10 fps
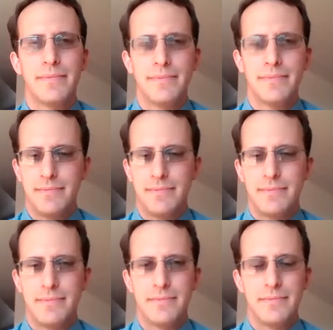
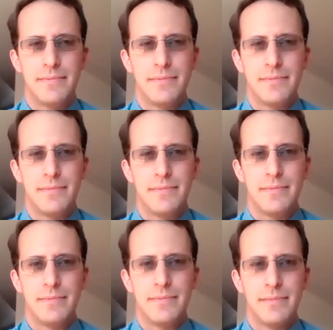[no speech]